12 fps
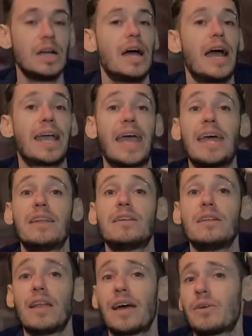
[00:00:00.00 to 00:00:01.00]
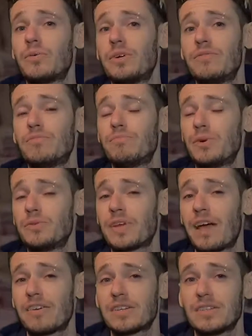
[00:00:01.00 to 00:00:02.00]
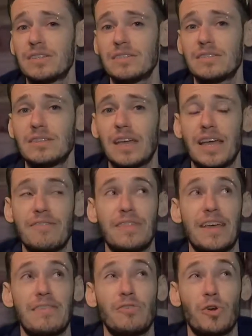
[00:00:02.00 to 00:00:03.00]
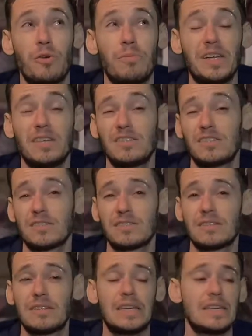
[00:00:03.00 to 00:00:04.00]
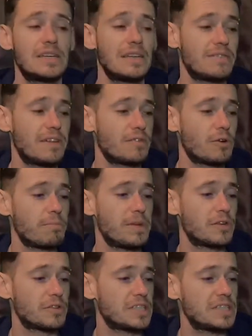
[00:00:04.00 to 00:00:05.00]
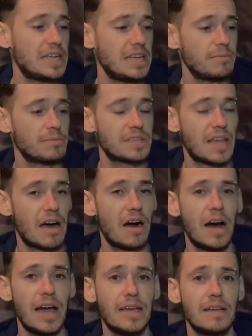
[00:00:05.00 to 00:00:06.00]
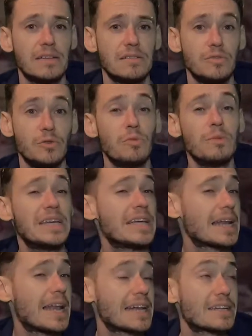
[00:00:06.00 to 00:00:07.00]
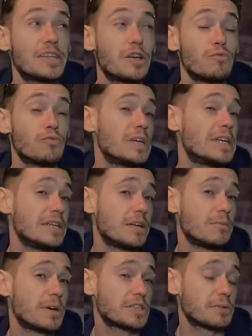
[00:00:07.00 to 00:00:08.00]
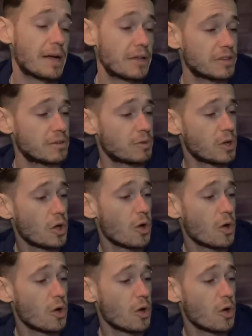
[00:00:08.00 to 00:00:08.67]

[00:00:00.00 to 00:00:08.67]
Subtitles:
Again, like with most characters, if they've not appeared in Justice League, if they've not been on the teams that I normally collect, I don't really know much about them.